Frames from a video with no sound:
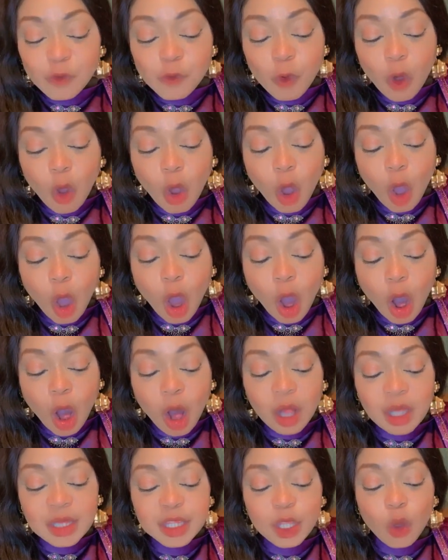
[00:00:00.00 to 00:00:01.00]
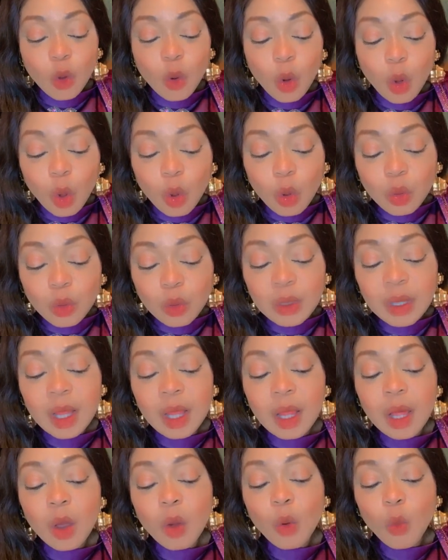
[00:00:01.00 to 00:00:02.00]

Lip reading: of all the whole